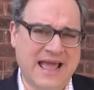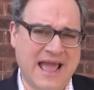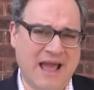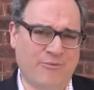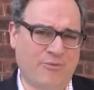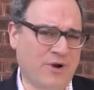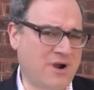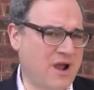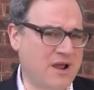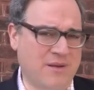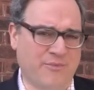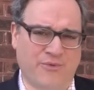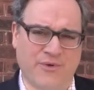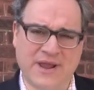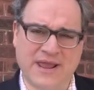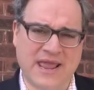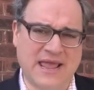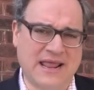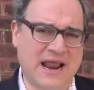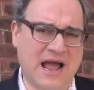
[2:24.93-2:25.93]
and we're going to
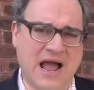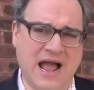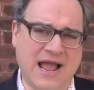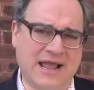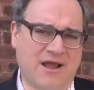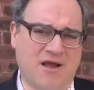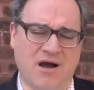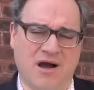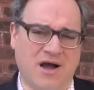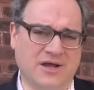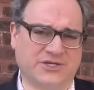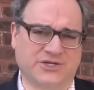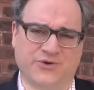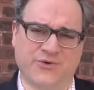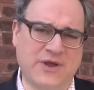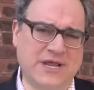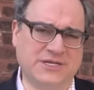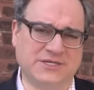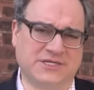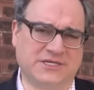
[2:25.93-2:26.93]
bring in high-cost
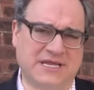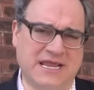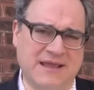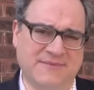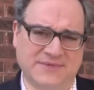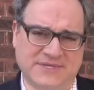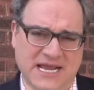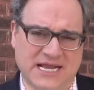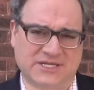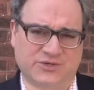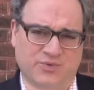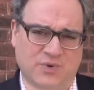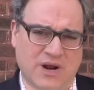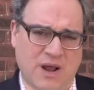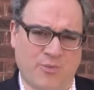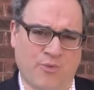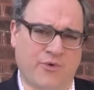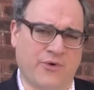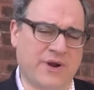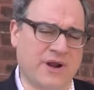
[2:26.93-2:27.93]
green schemes. That's what
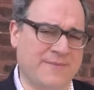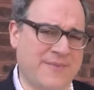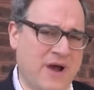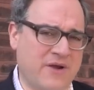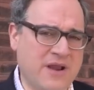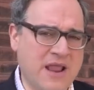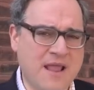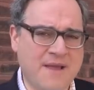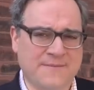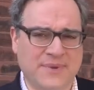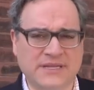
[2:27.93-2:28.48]
I'm worried about.